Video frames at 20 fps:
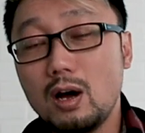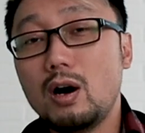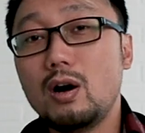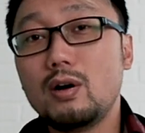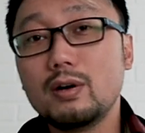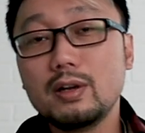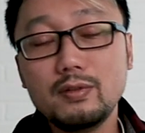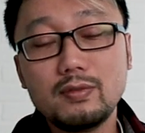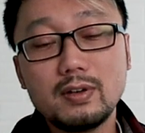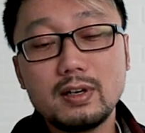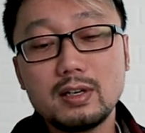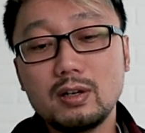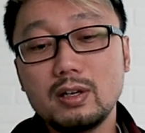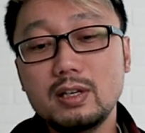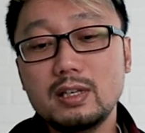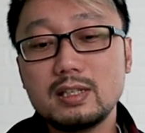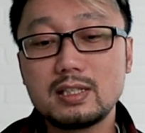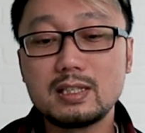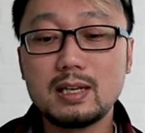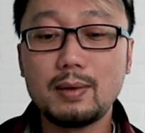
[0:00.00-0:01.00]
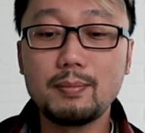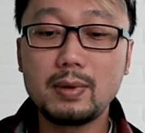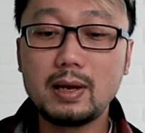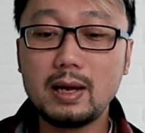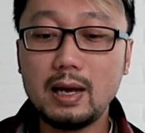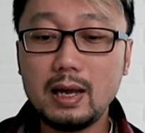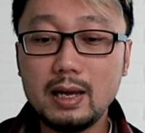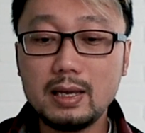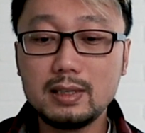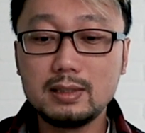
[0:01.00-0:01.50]
Or even in some
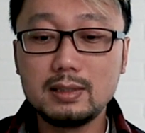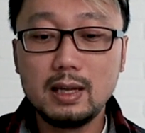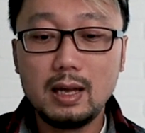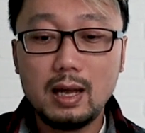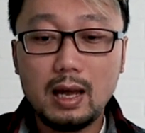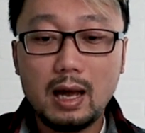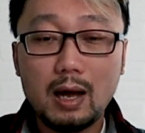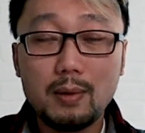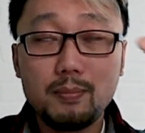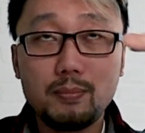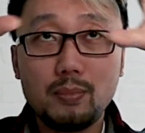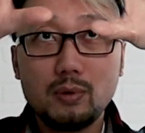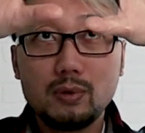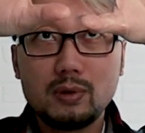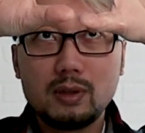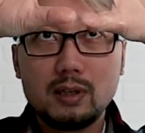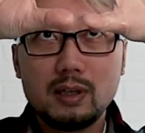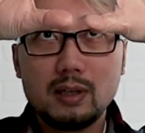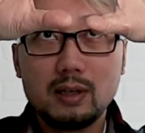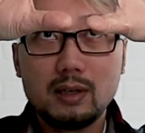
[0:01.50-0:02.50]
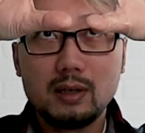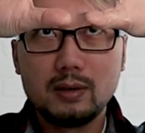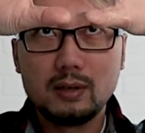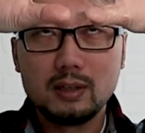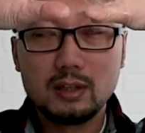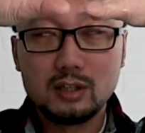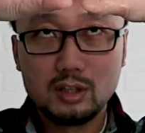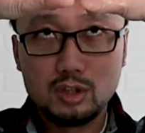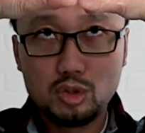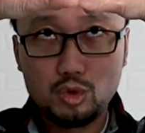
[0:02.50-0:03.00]
case, I put
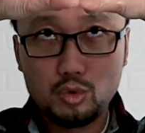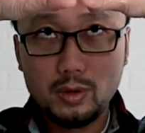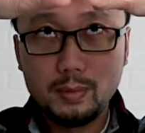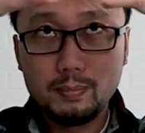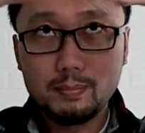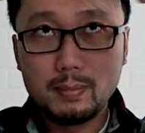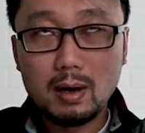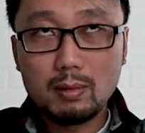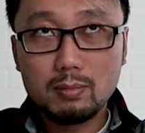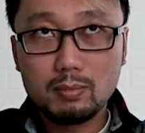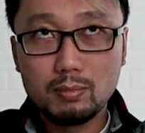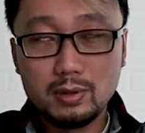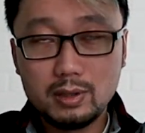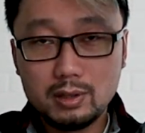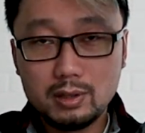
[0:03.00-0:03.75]
the strip box